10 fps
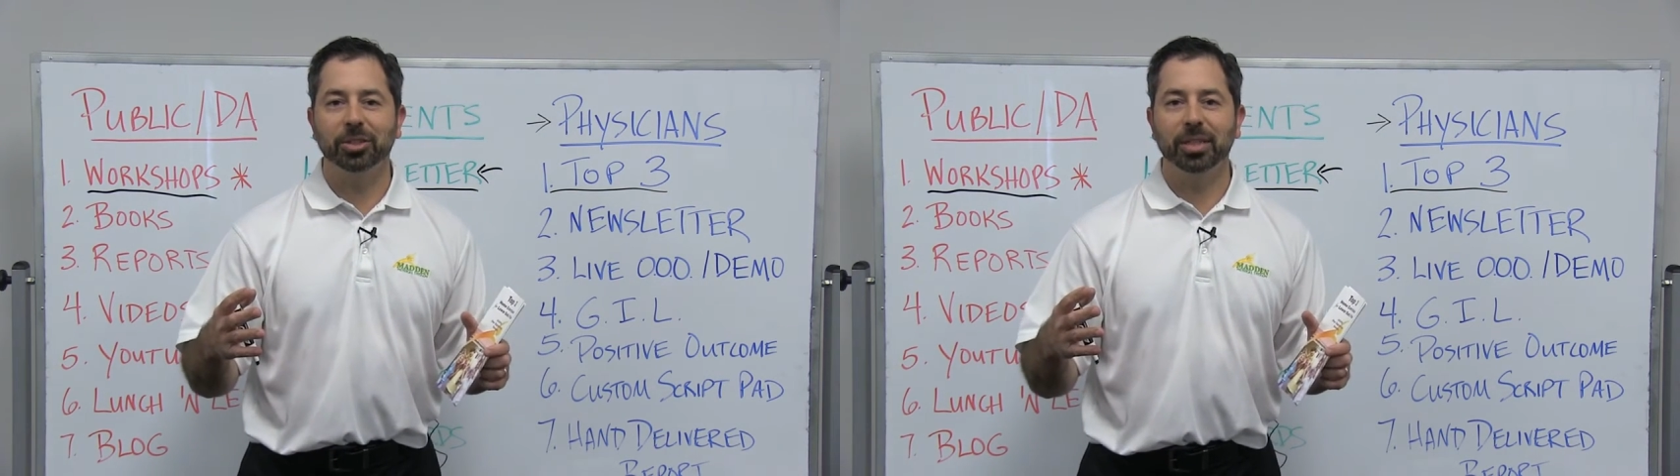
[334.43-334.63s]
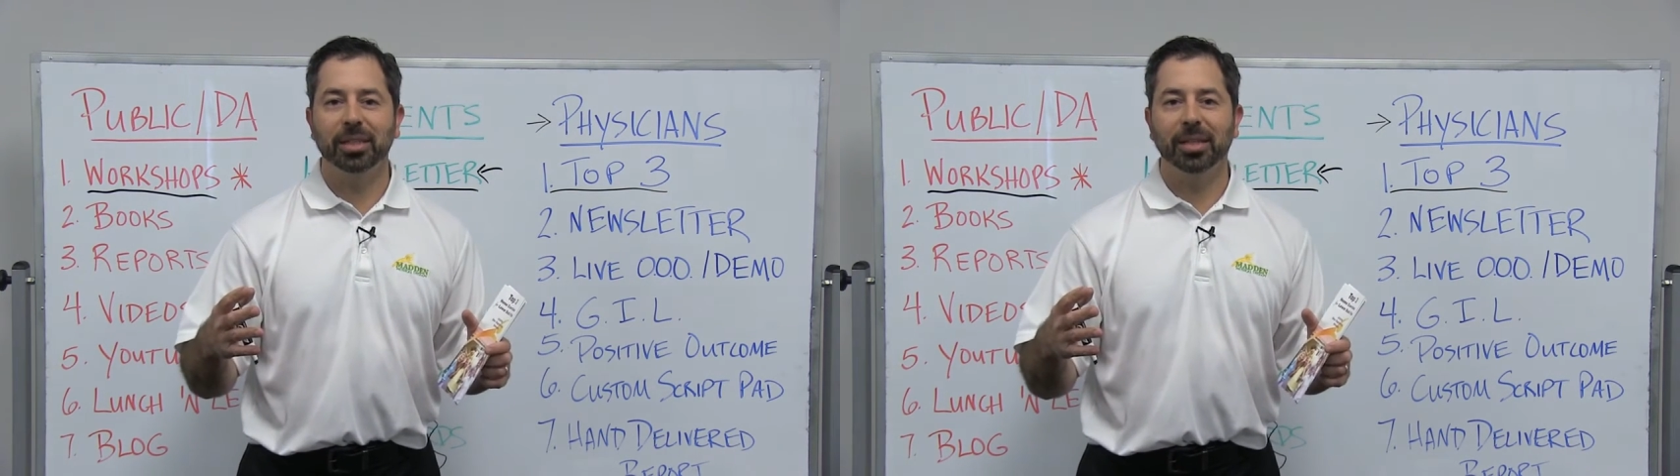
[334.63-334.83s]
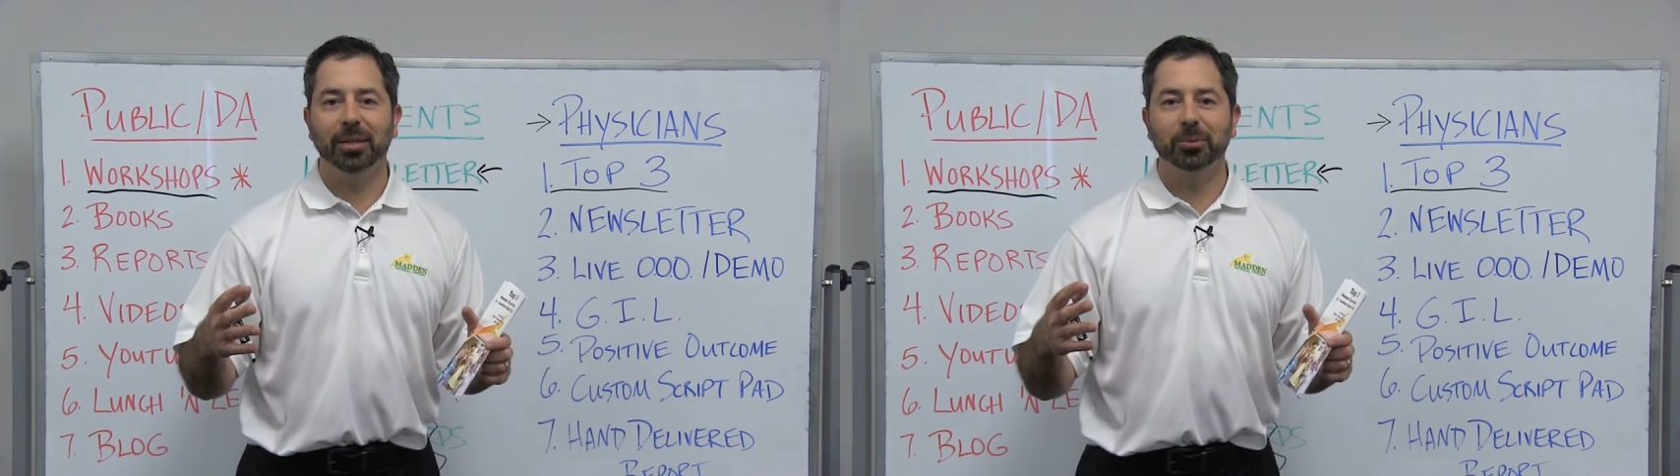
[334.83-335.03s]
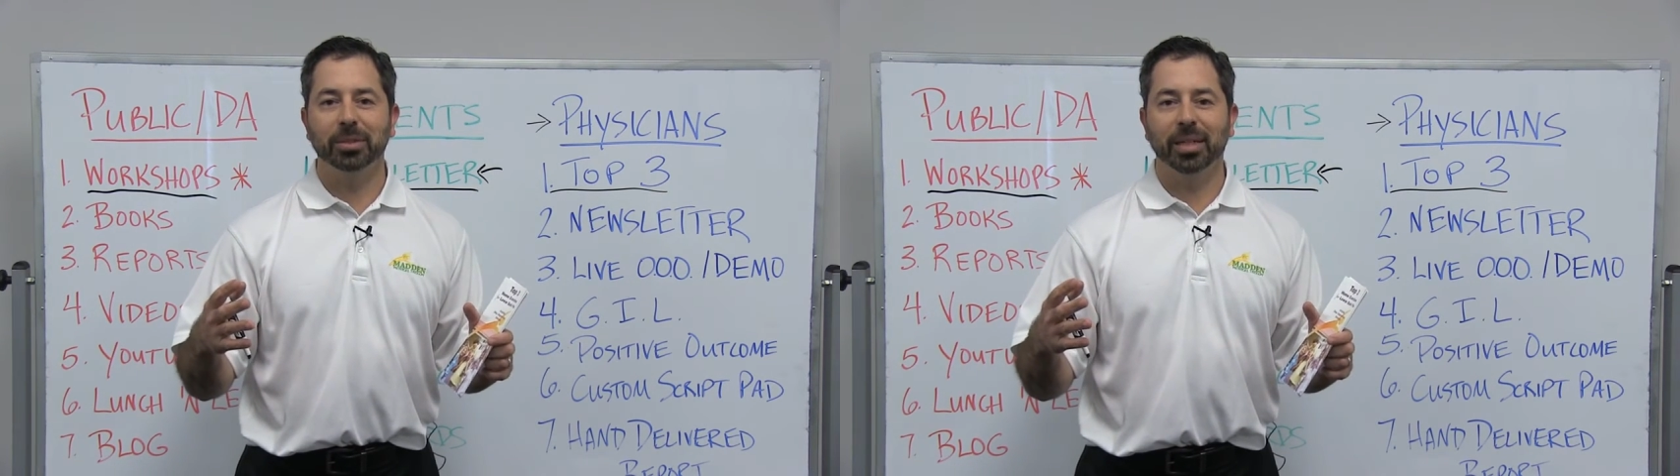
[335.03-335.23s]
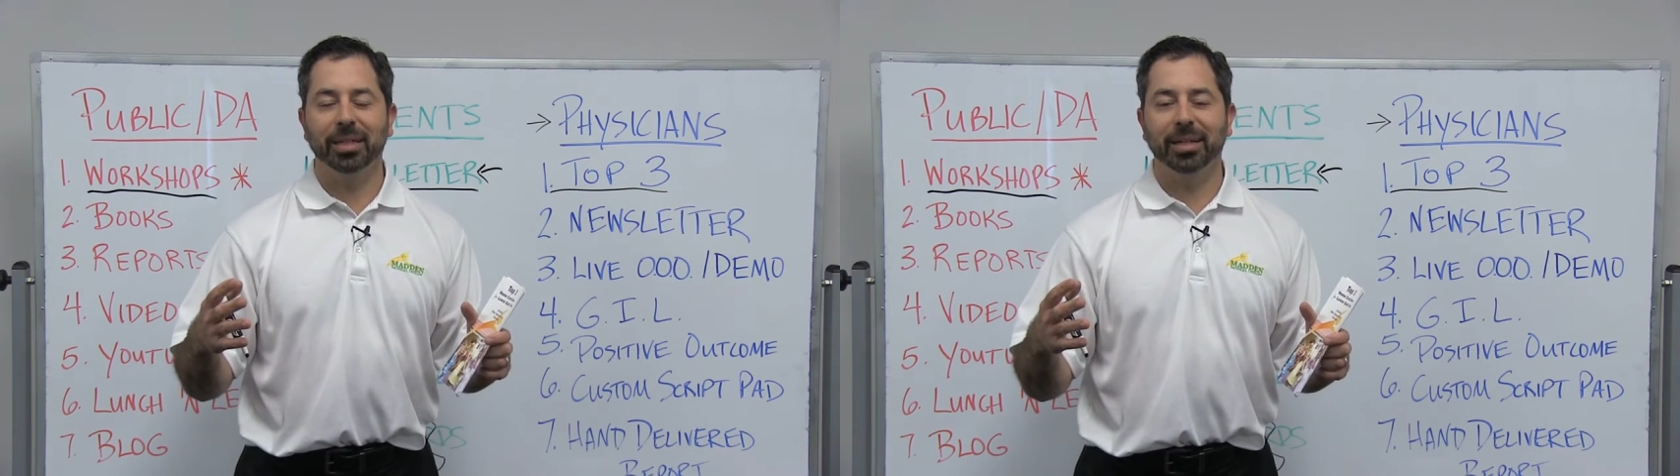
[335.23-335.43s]
sheet, and it
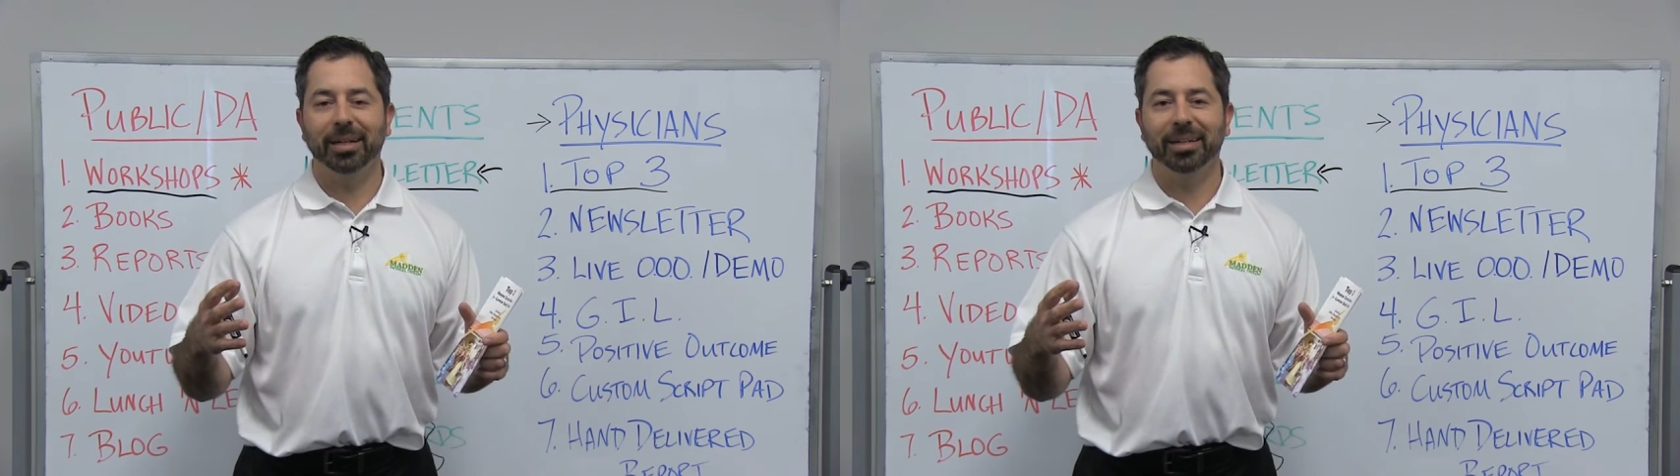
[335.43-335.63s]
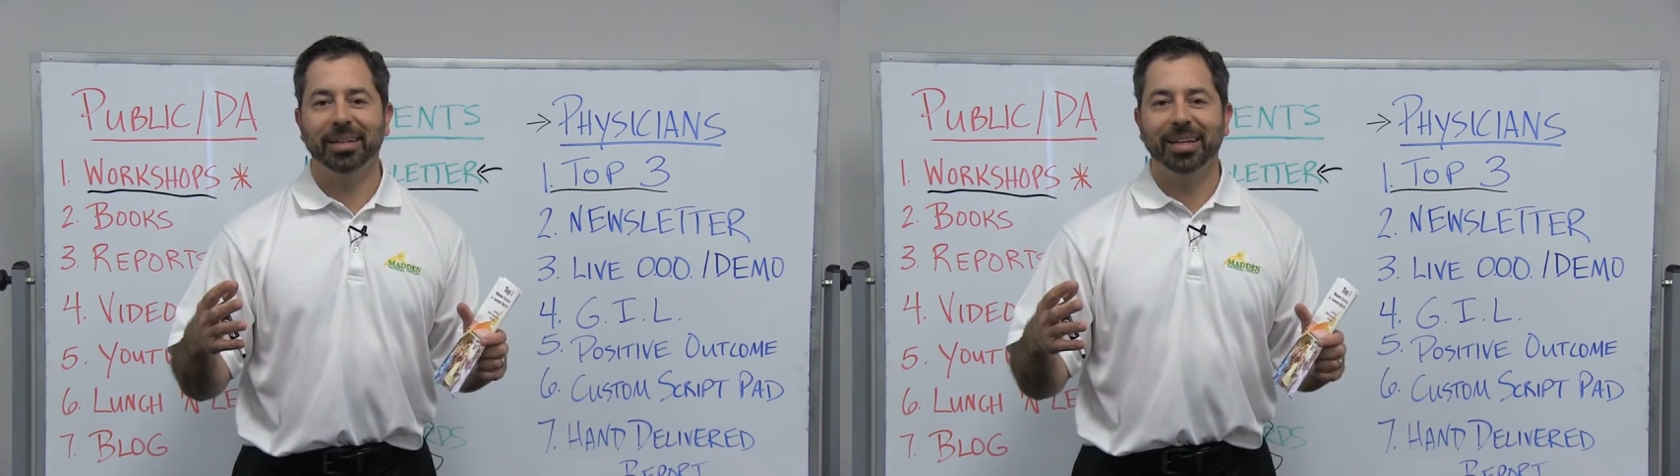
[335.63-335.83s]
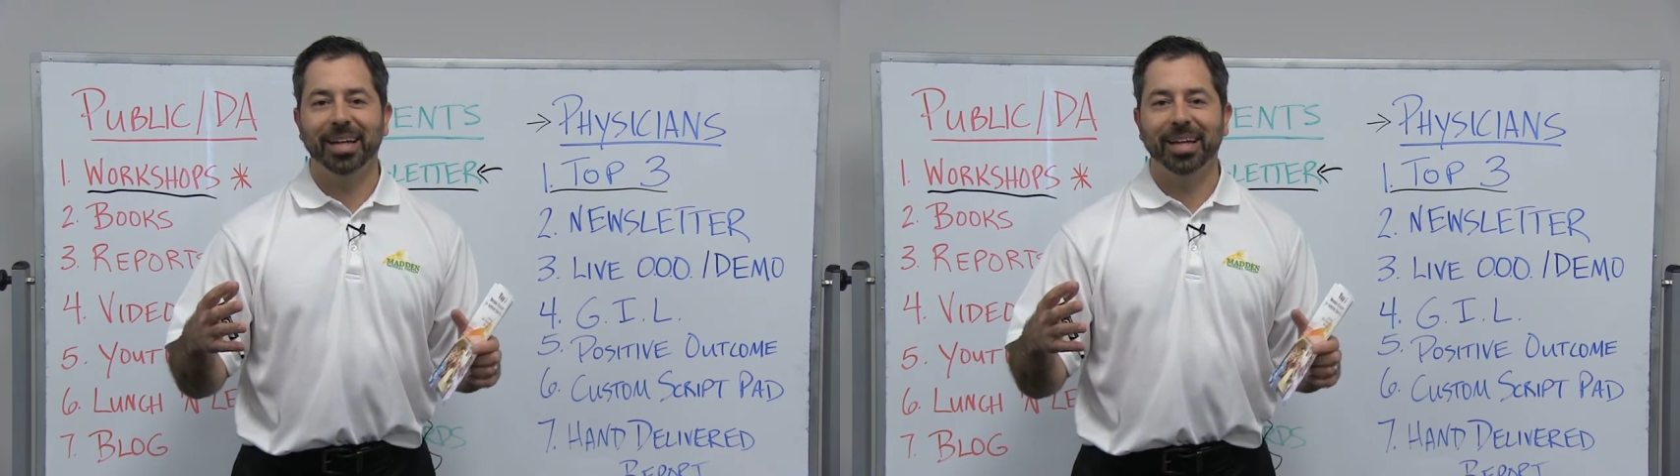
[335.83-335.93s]
was like a